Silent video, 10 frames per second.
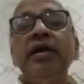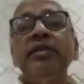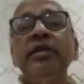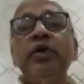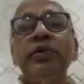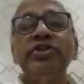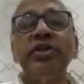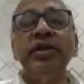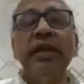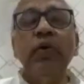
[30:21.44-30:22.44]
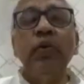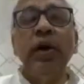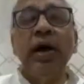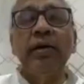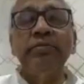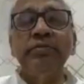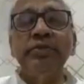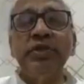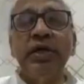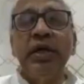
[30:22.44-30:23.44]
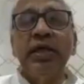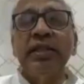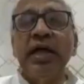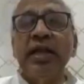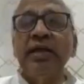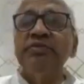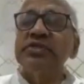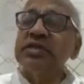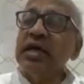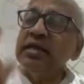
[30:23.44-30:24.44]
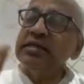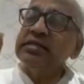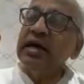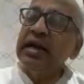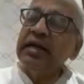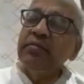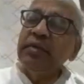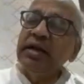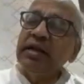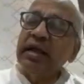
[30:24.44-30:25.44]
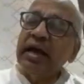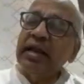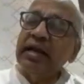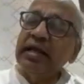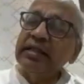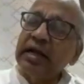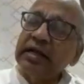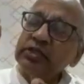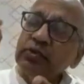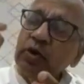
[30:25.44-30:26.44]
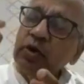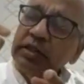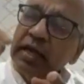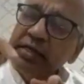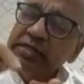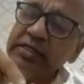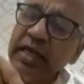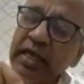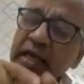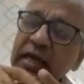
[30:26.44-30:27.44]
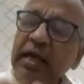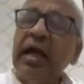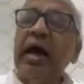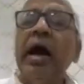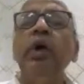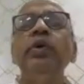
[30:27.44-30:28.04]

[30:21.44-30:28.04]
The question now comes that if sun is the ultimate reality, that is what they are saying. How